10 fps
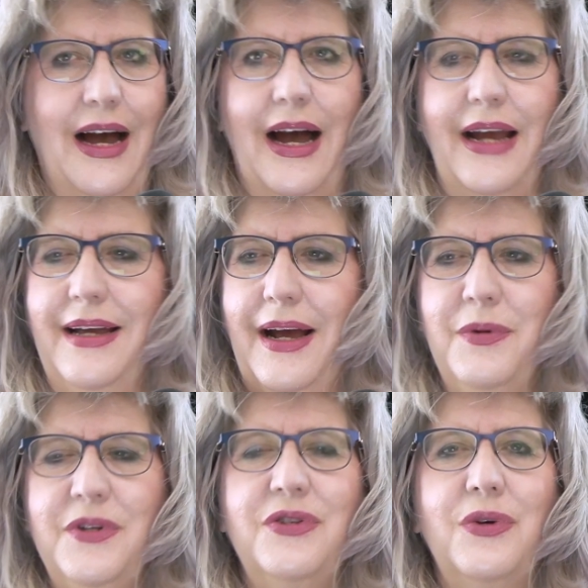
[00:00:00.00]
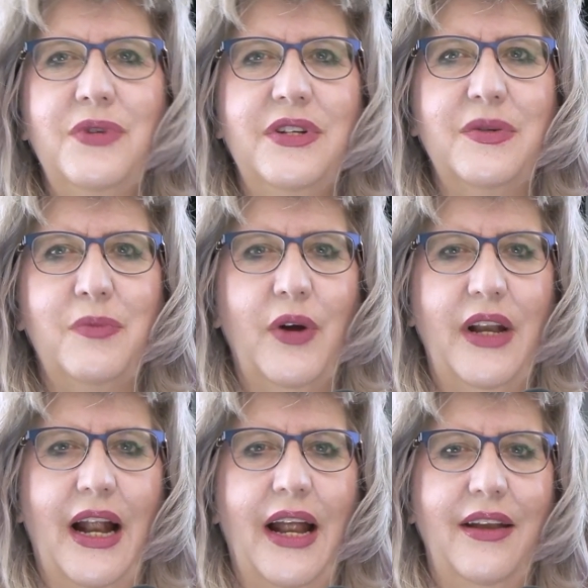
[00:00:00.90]
I was so
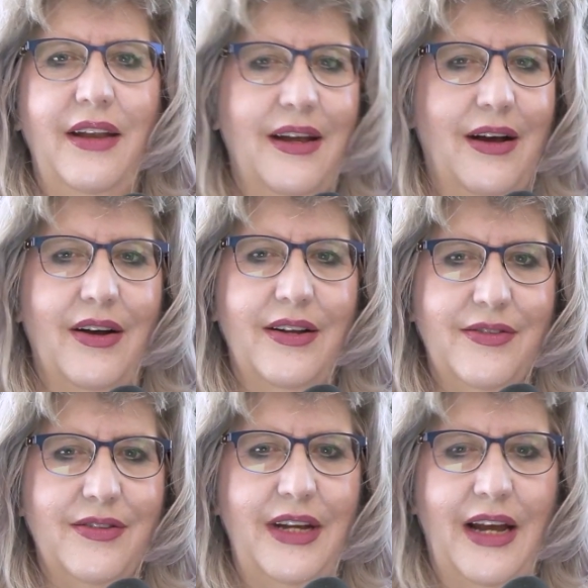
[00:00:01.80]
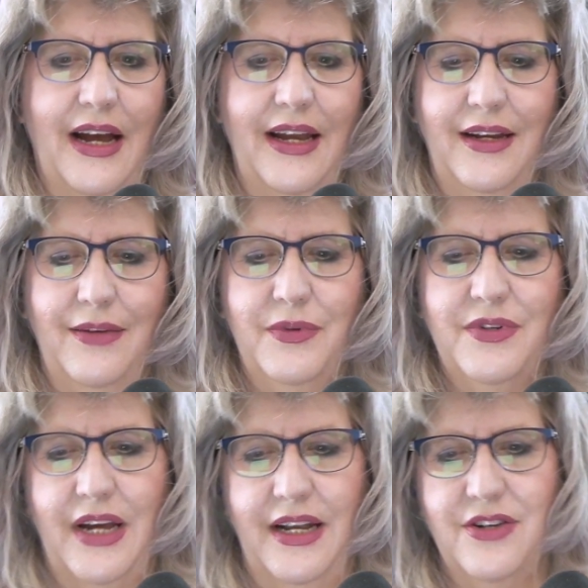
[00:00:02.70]
disappointed. And honestly, I was
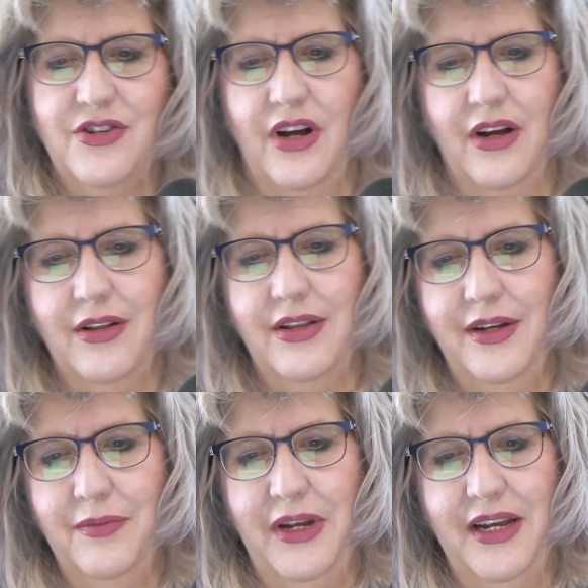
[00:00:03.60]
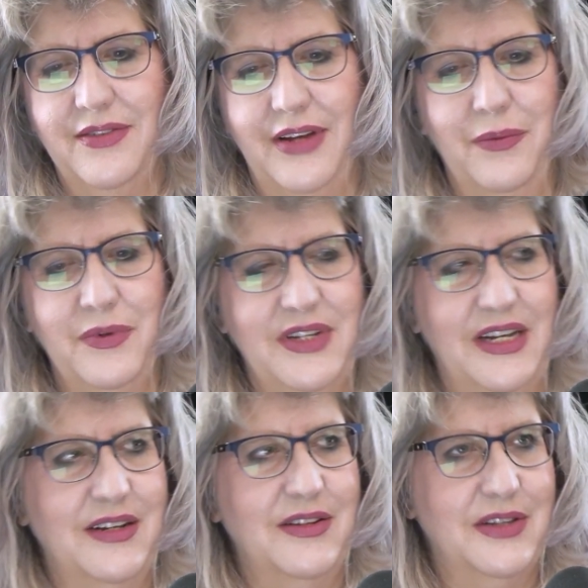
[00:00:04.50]
kind of chuckling because I was
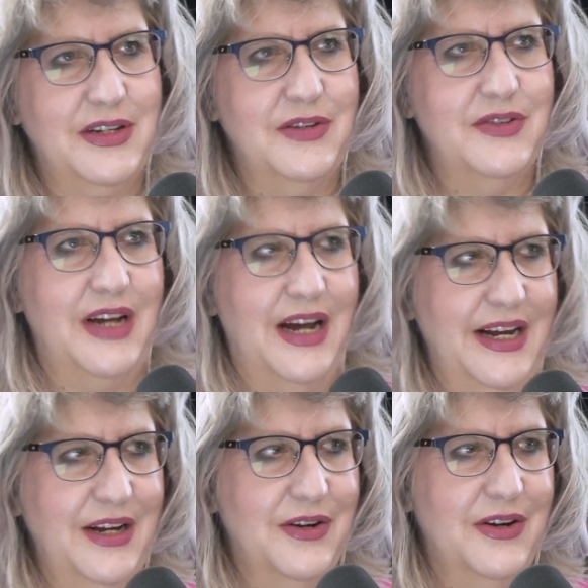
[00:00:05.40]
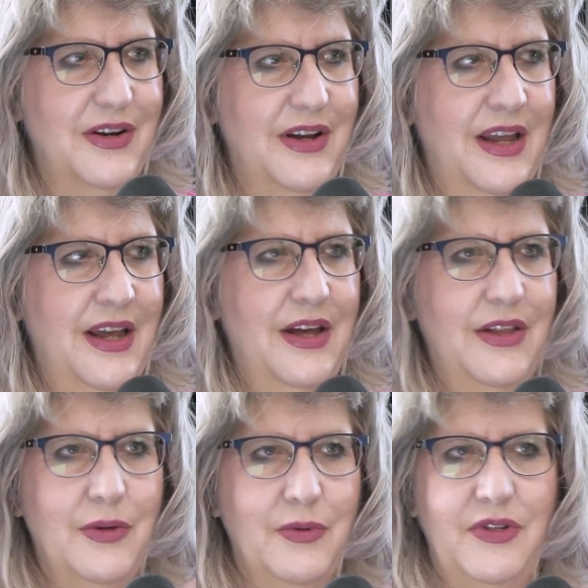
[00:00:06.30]
getting a little tired.
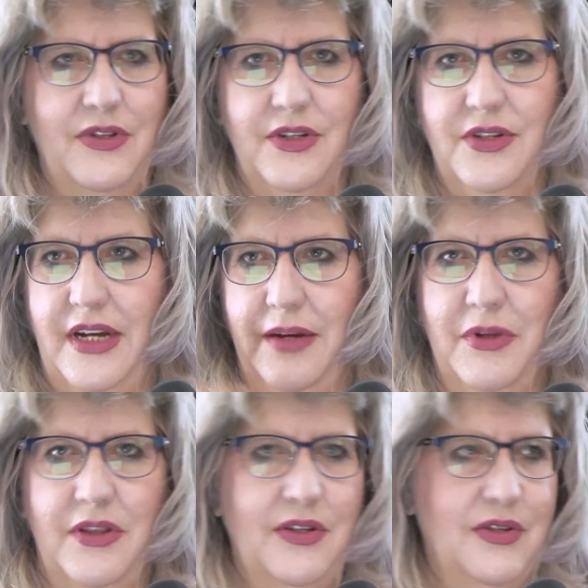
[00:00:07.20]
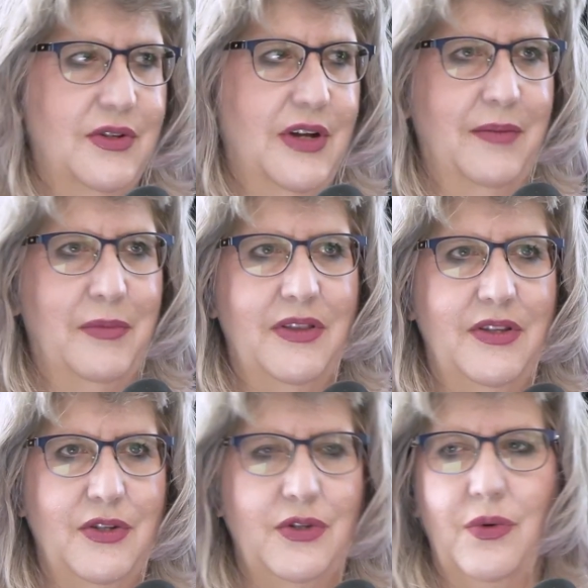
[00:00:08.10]
There was this segment, this
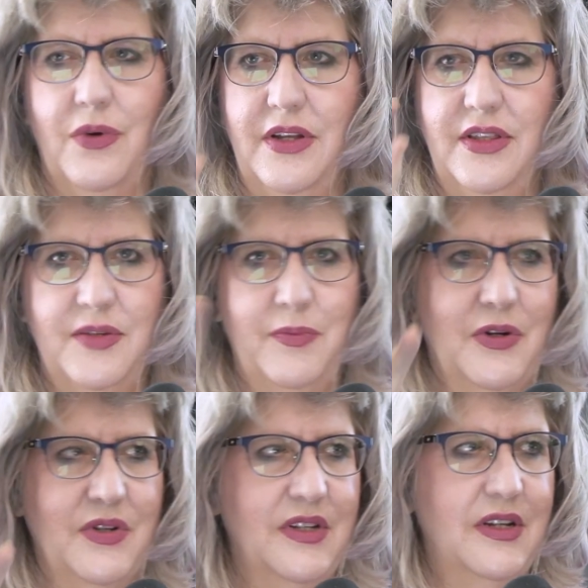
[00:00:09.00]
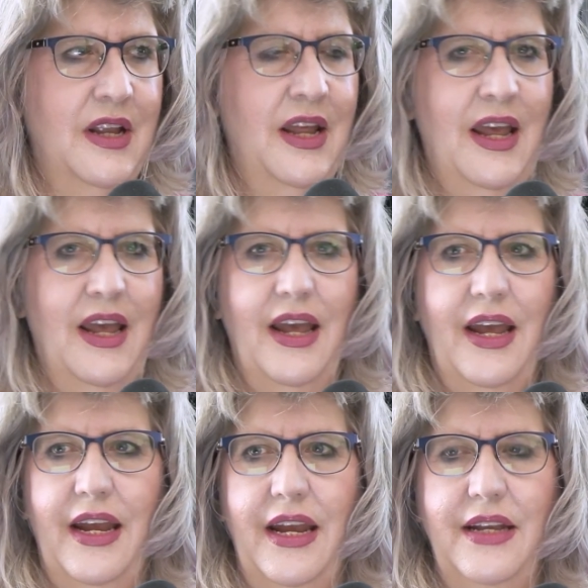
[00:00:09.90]
story, this person.
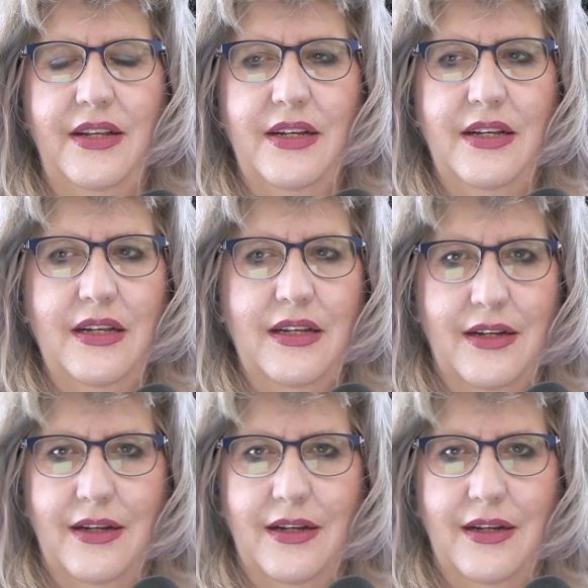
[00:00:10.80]
It didn't